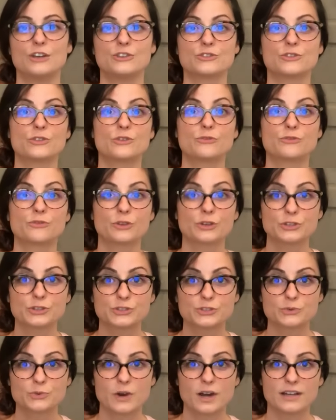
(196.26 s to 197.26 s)
So the
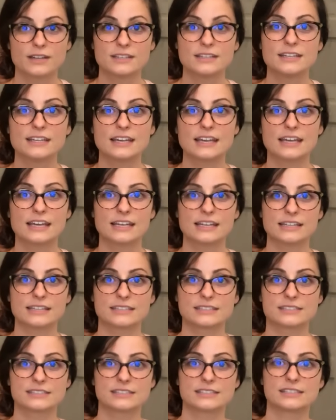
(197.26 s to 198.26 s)
first one
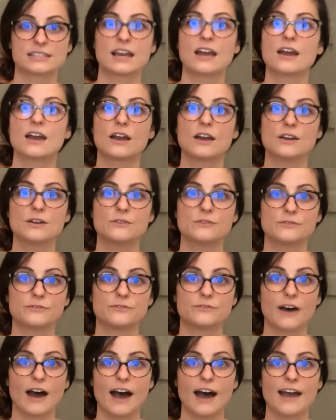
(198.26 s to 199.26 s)
is
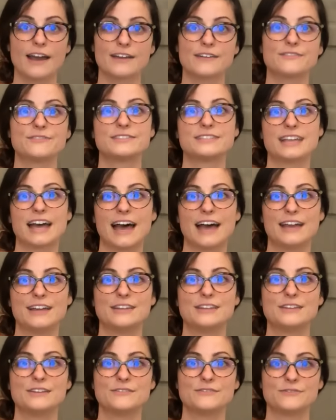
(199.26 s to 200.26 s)
5,
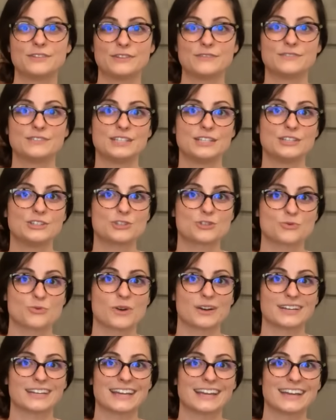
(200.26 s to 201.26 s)
10, 15,
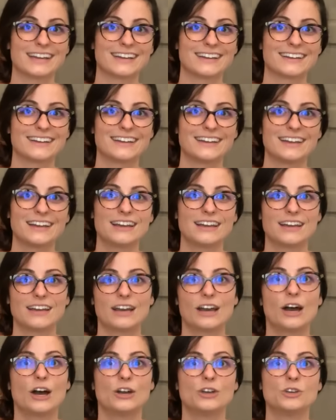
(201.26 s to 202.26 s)
20.
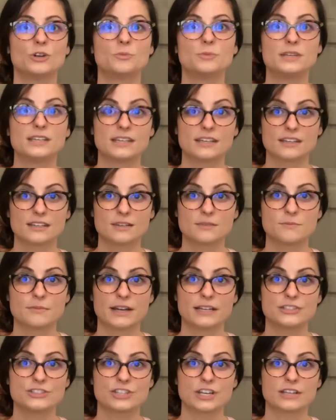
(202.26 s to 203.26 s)
You'll begin
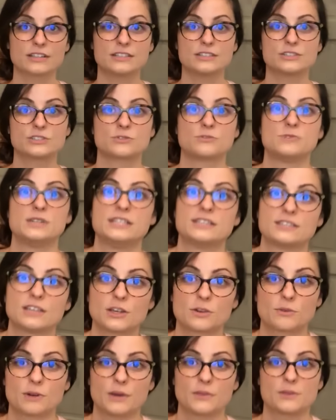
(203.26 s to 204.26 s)
by gently
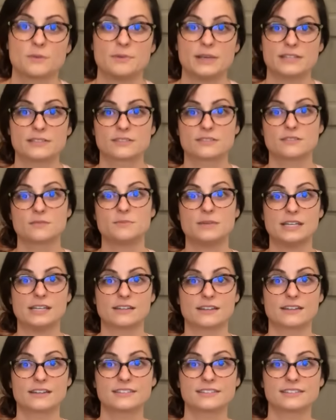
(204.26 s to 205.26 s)
squeezing around the base of the
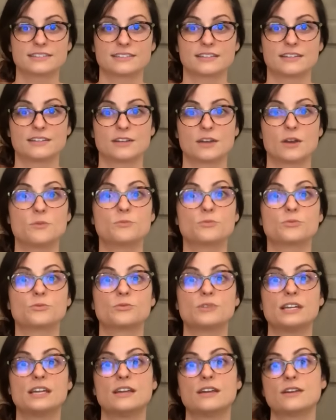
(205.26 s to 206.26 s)
penis.
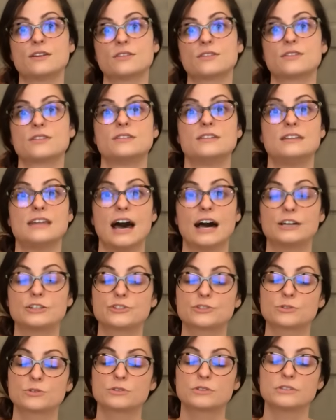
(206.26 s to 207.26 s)
Breathe
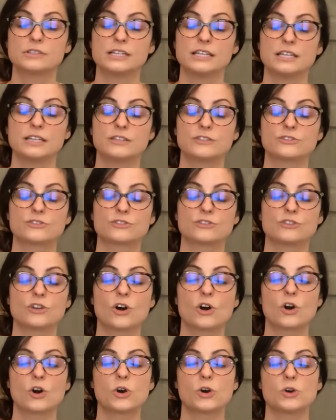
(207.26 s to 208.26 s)
naturally,
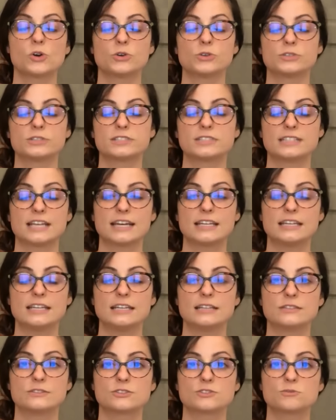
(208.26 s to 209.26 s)
slow,
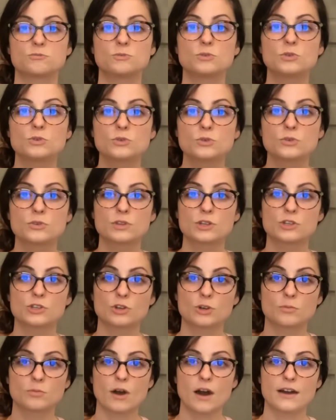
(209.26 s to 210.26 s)
steady, and smooth in
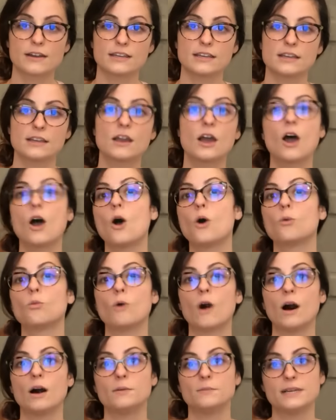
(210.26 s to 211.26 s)
your body
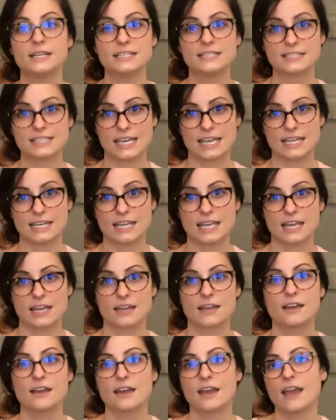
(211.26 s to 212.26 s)
while
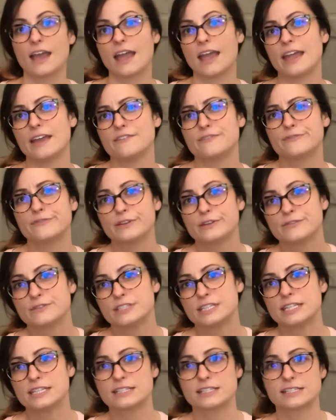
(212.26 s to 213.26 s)
maintaining a
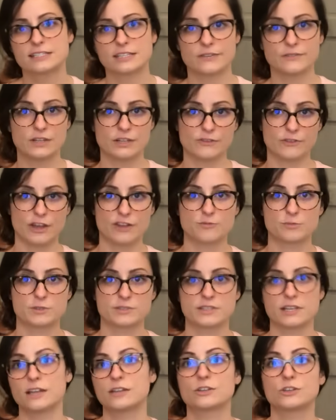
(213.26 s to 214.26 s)
50 to
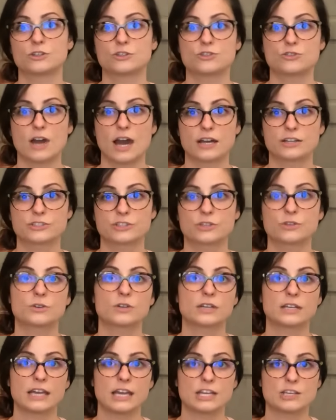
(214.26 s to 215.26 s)
75% contraction
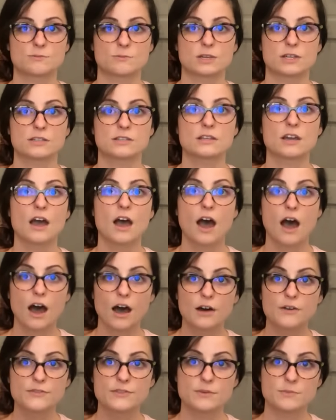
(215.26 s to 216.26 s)
or engagement
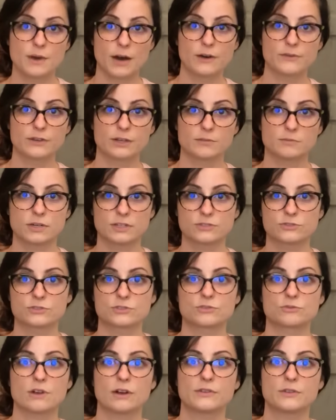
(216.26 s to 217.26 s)
of the pelvic
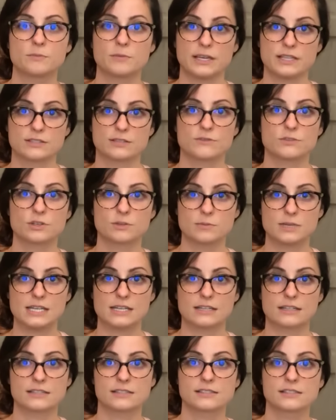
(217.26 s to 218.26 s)
muscles around the base of your
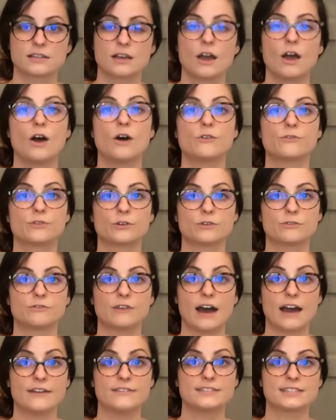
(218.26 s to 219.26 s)
penis for
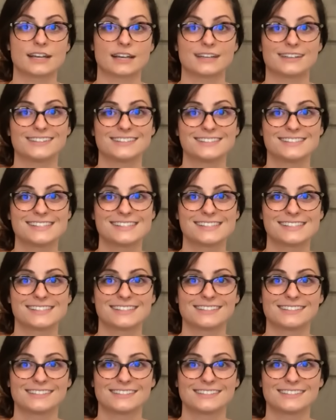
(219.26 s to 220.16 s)
five seconds.